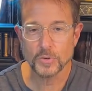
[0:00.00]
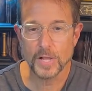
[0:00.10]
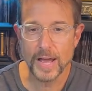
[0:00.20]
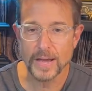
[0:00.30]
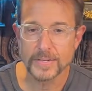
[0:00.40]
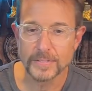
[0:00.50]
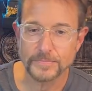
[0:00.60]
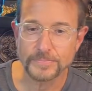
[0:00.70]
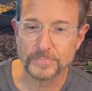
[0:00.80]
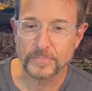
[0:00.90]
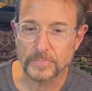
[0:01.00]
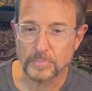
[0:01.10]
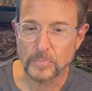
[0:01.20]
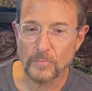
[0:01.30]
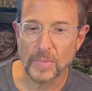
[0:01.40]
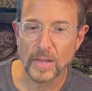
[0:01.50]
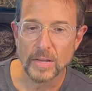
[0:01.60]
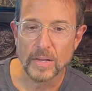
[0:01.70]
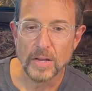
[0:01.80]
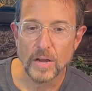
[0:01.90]
I'm so glad.
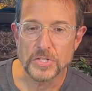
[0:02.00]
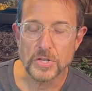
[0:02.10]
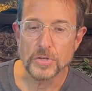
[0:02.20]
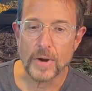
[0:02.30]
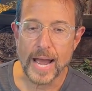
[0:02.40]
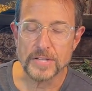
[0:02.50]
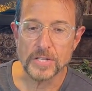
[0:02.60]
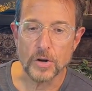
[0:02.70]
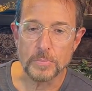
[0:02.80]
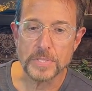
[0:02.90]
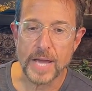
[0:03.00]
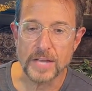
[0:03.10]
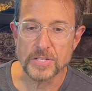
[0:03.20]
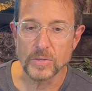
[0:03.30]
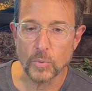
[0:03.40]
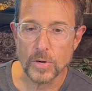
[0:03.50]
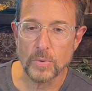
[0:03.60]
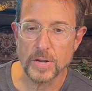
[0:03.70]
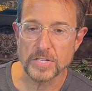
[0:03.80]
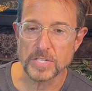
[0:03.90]
So you're asking, Urban's
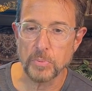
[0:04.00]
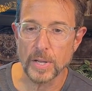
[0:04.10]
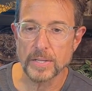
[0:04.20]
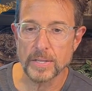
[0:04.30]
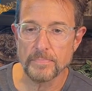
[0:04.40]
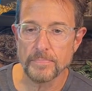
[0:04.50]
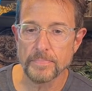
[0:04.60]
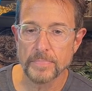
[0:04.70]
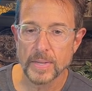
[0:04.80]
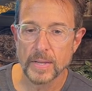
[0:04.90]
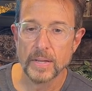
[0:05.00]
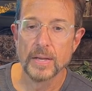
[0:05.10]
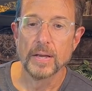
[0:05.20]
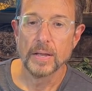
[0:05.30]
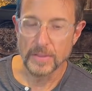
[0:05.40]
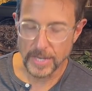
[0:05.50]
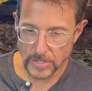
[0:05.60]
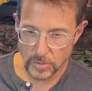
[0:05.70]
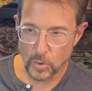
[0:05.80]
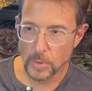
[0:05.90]
asking, where do I display them?
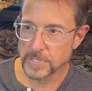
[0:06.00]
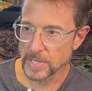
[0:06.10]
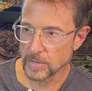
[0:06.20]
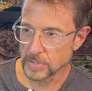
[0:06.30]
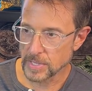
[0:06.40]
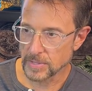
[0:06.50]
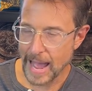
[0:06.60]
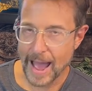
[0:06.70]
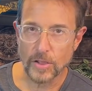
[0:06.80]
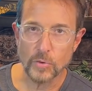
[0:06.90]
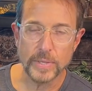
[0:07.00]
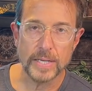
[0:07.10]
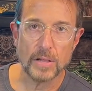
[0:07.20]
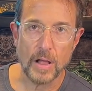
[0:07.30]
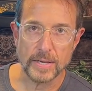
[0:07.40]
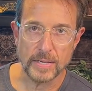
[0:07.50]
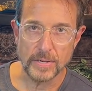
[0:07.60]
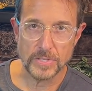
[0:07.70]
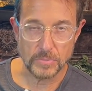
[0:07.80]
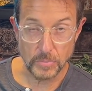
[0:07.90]
They do go upstairs. The Halloween
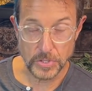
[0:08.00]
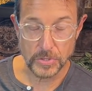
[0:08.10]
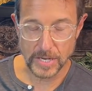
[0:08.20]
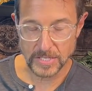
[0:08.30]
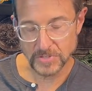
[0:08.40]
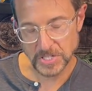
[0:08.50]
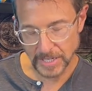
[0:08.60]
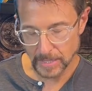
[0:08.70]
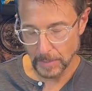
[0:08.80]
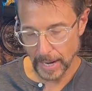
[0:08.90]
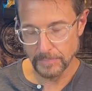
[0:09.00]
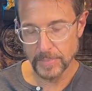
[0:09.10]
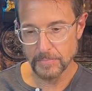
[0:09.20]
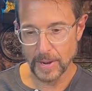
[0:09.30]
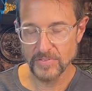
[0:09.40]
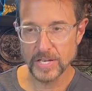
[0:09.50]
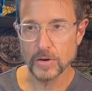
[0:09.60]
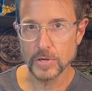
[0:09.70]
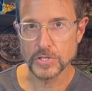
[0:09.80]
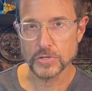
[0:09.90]
clock case, which you guys have seen in
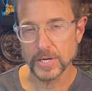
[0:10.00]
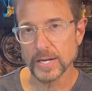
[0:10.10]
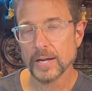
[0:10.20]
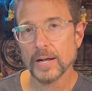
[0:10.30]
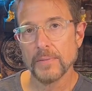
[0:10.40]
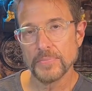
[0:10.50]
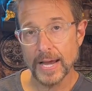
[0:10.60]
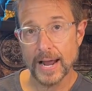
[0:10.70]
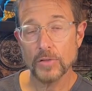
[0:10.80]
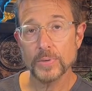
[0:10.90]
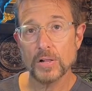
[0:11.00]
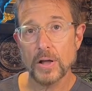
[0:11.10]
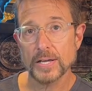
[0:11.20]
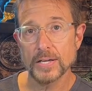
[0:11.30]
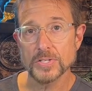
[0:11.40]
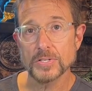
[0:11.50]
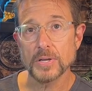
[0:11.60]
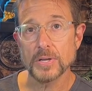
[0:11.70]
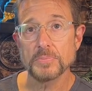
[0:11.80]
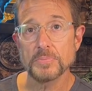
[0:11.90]
my video history, that Halloween clock,
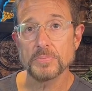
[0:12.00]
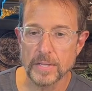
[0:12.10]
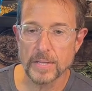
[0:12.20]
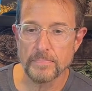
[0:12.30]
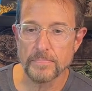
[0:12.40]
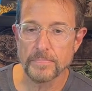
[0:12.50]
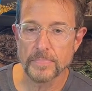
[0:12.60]
display them.